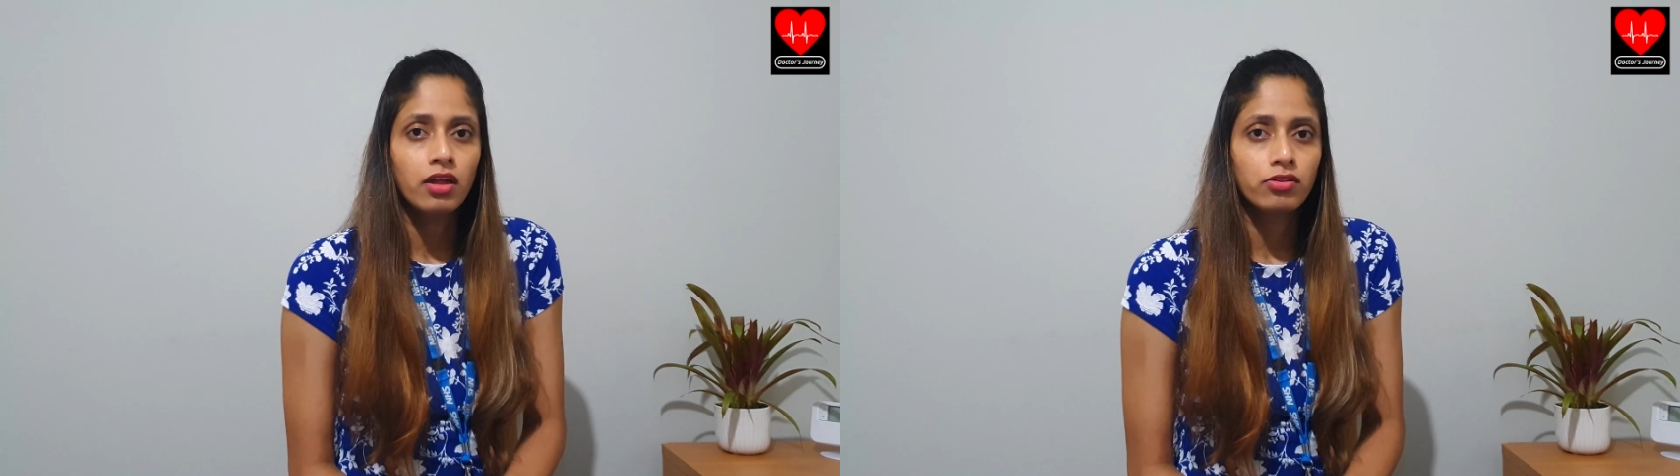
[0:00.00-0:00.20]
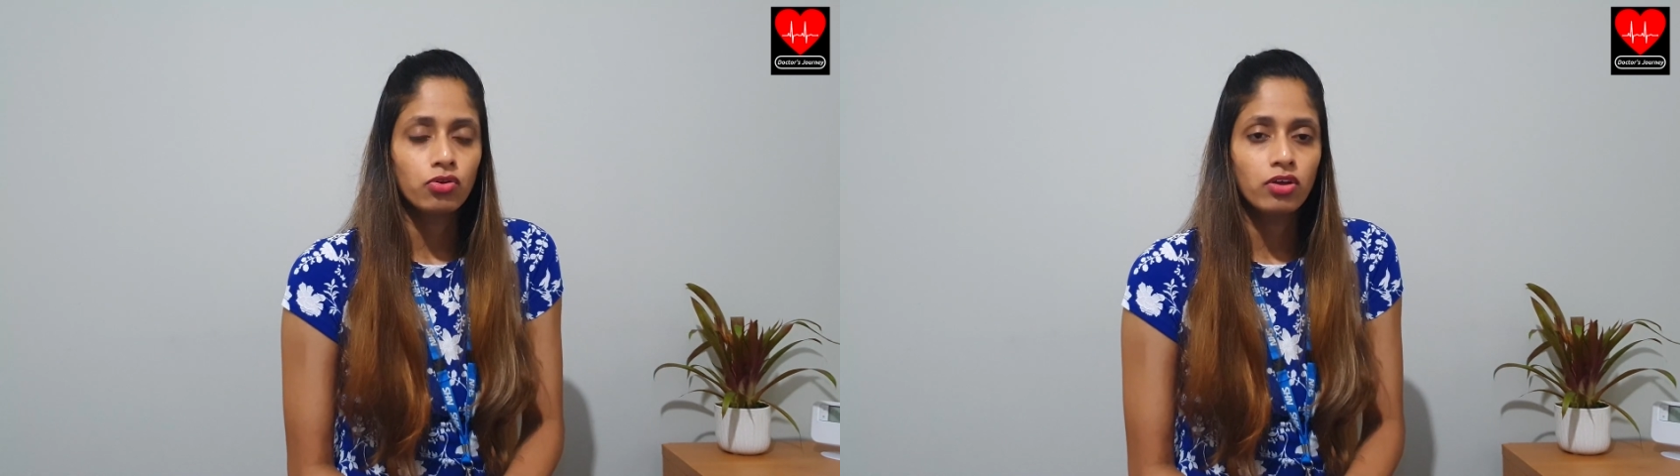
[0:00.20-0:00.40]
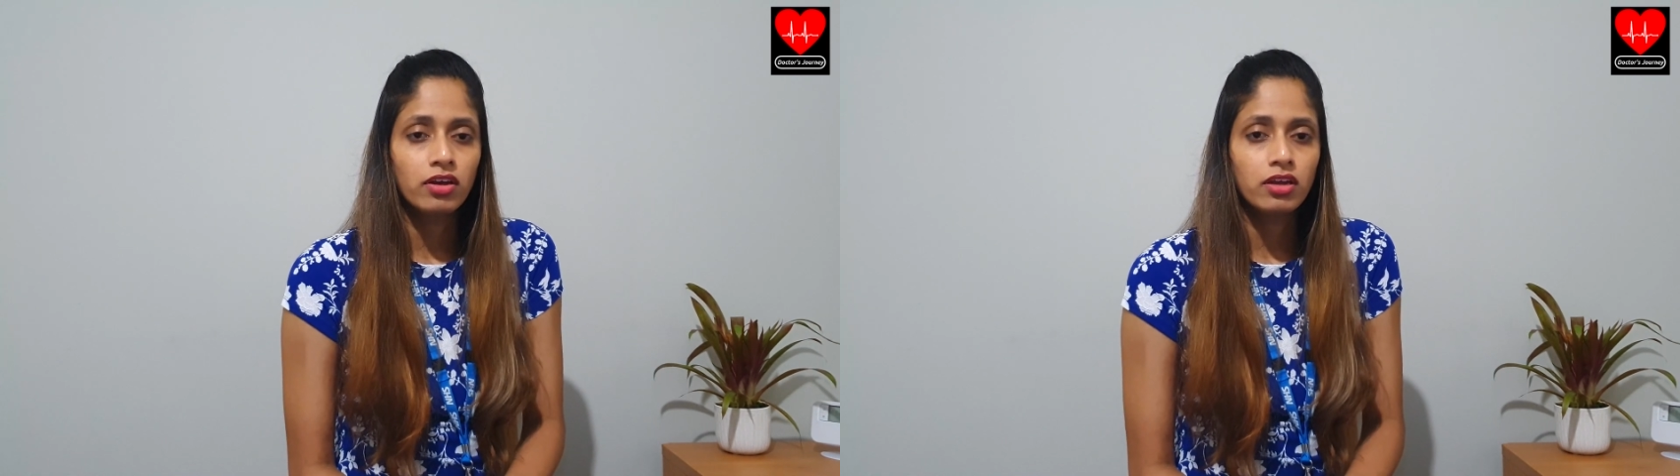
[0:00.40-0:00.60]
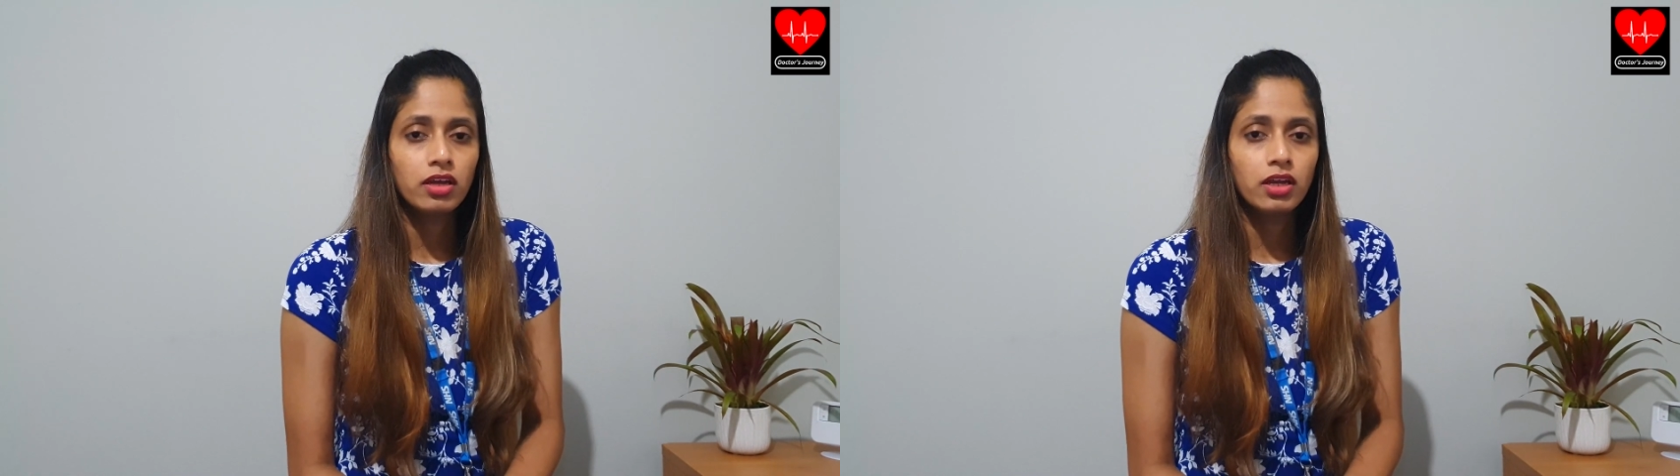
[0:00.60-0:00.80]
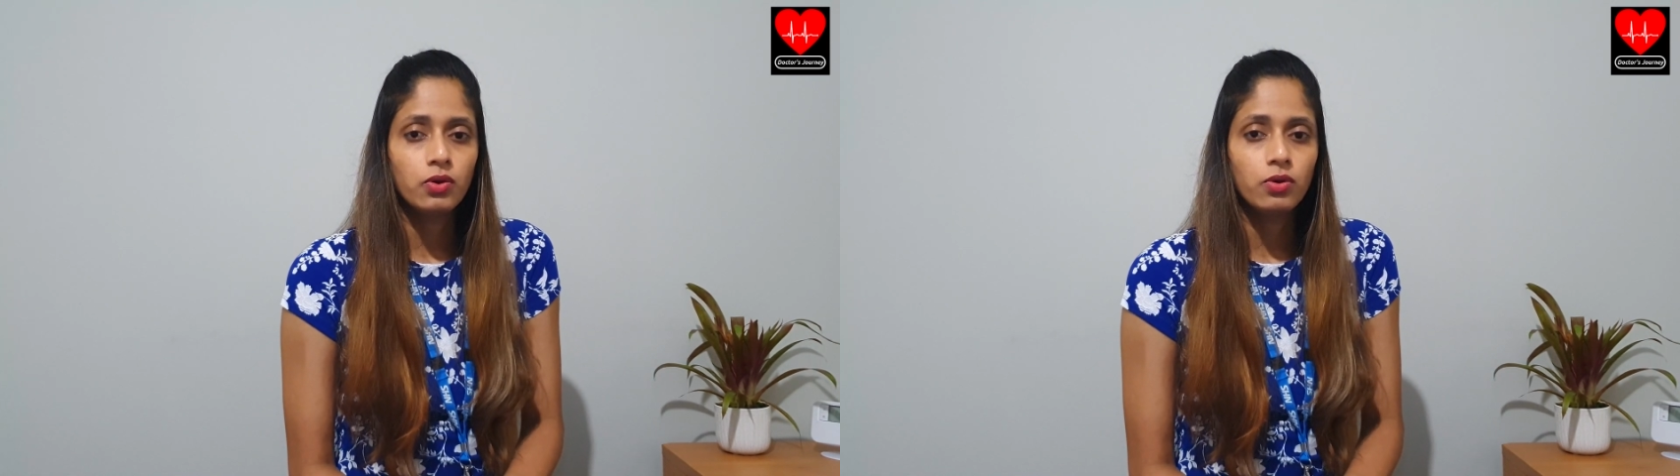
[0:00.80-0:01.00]
so that
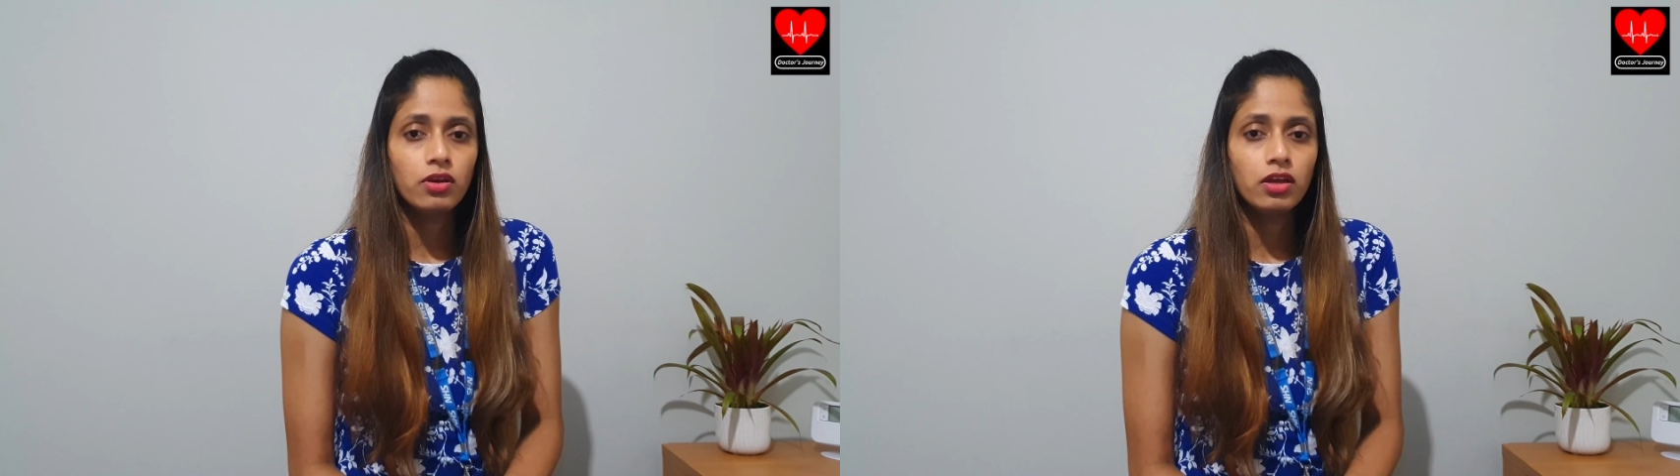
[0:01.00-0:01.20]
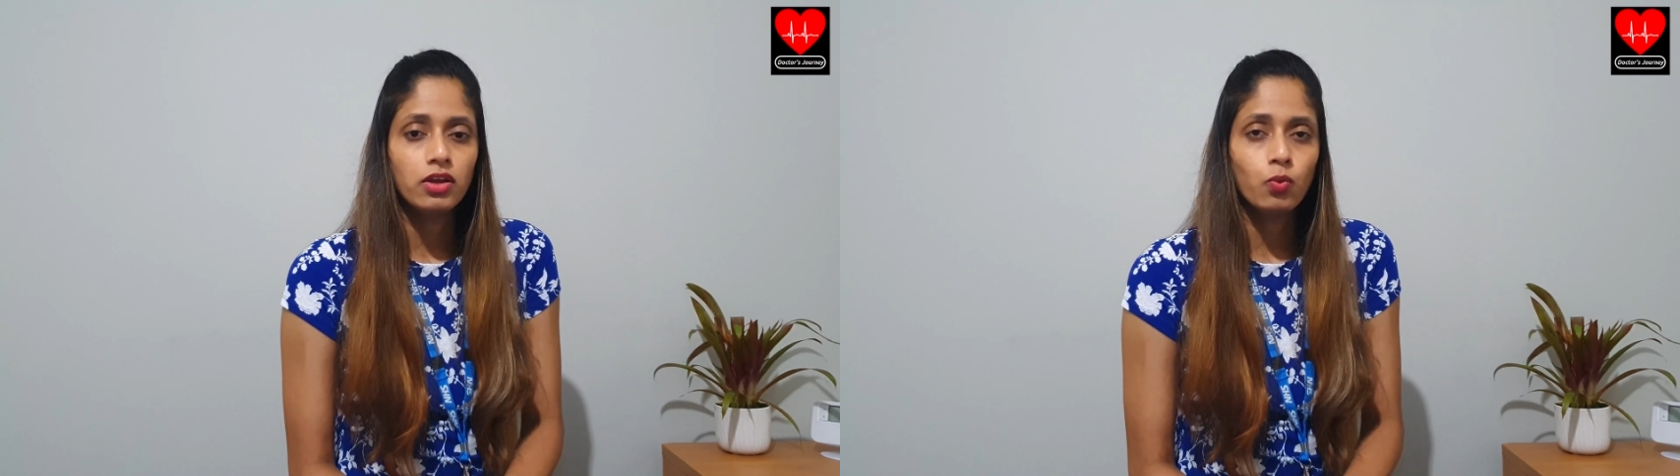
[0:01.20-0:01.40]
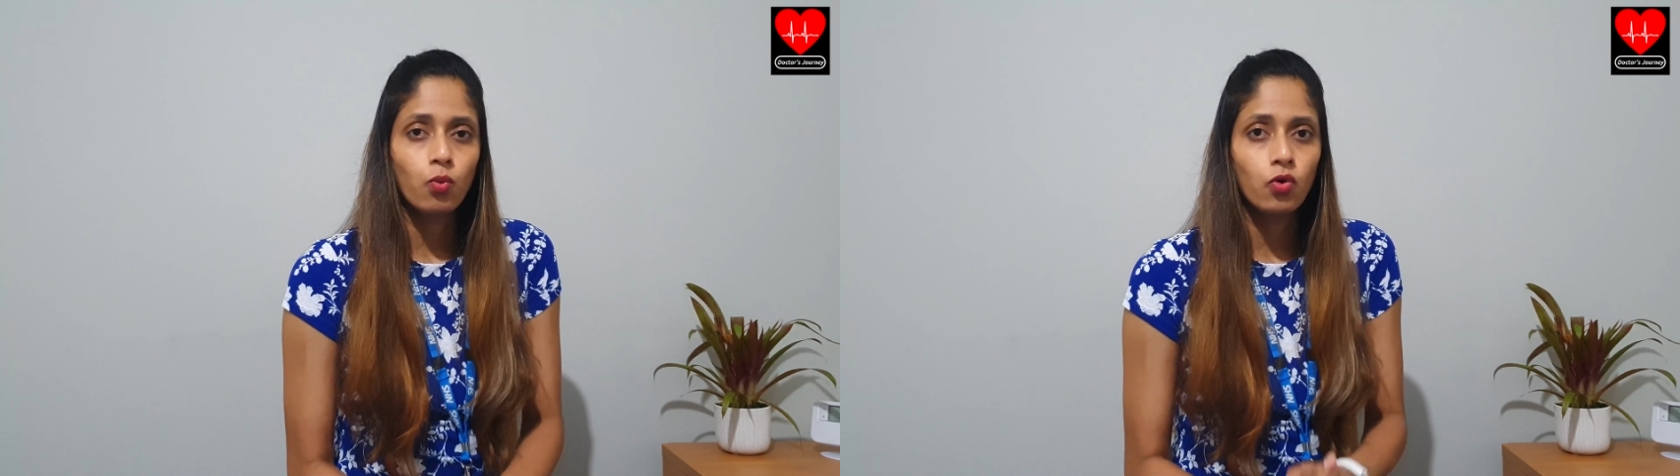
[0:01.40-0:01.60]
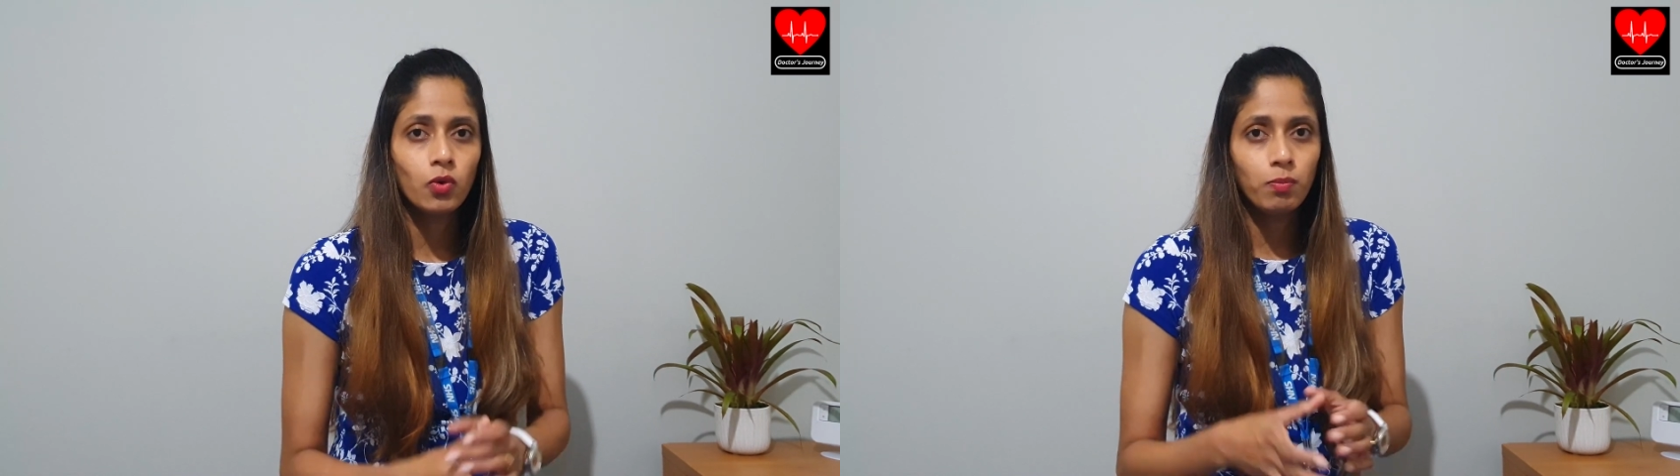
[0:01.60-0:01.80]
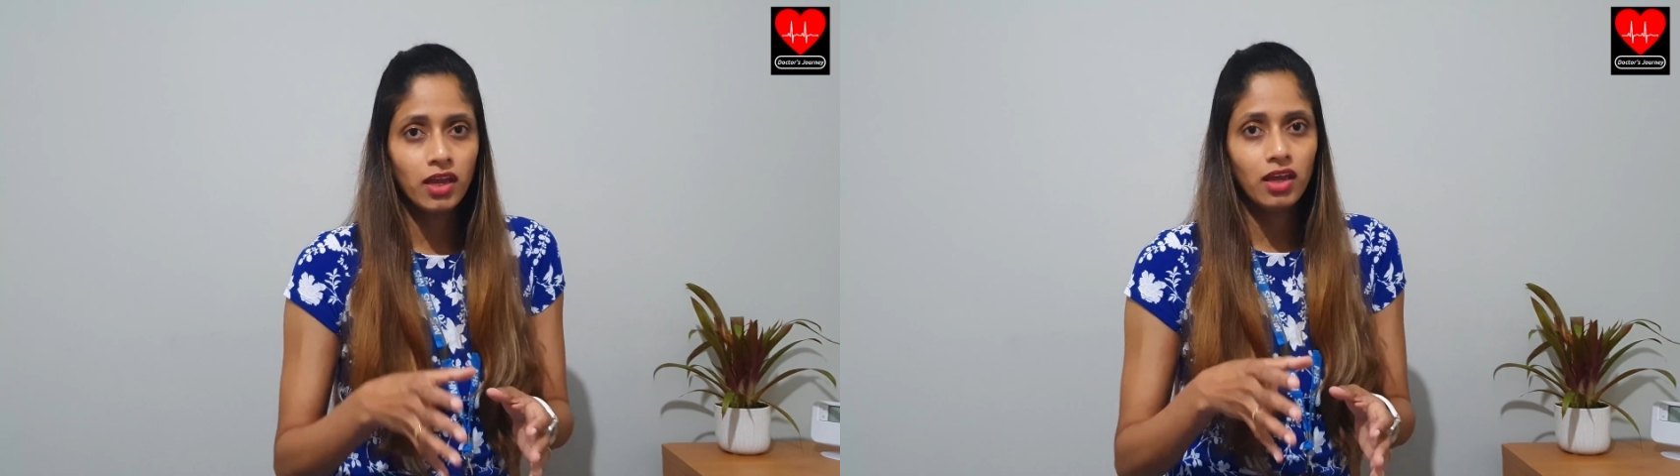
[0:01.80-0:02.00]
it
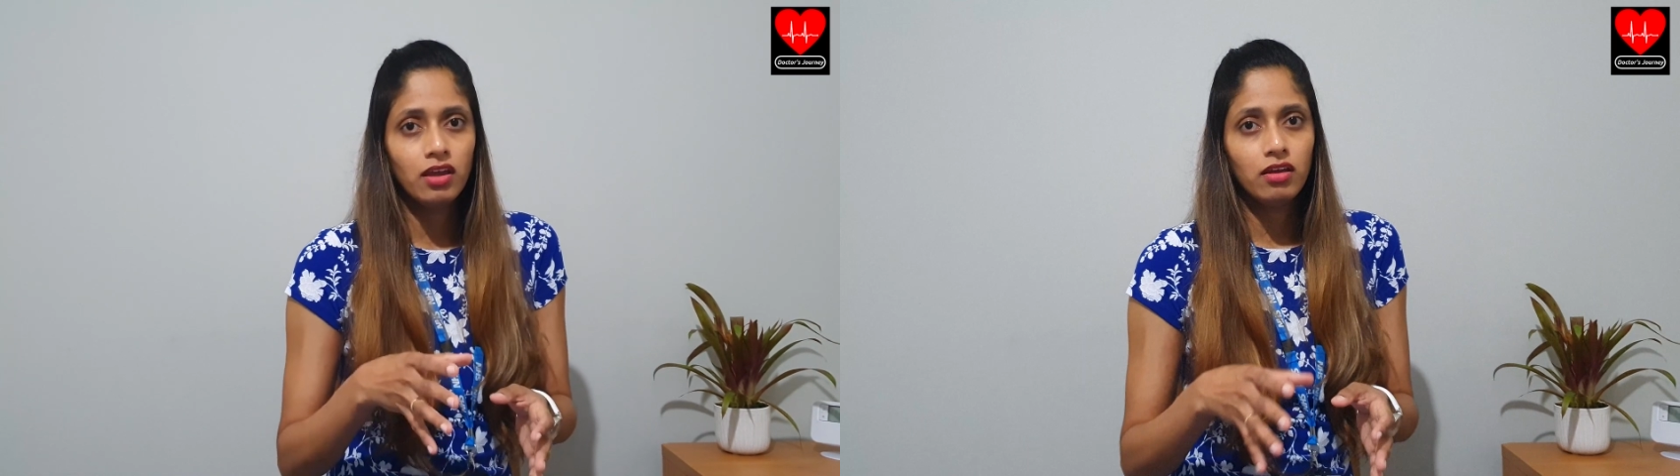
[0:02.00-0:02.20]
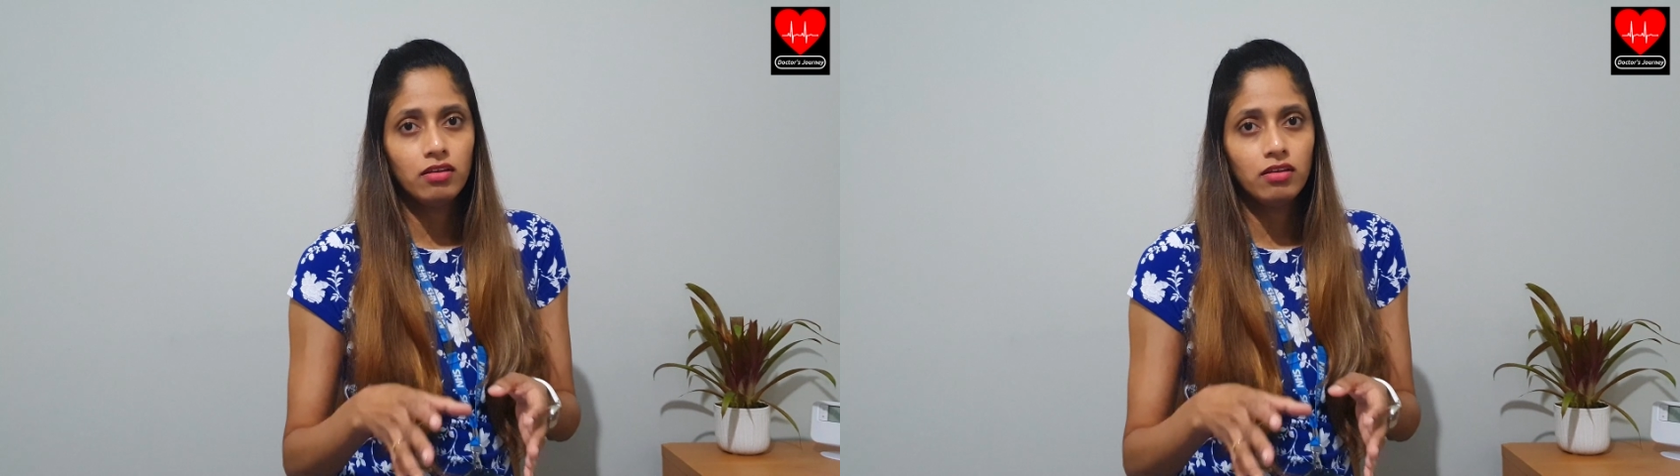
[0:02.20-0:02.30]
won't be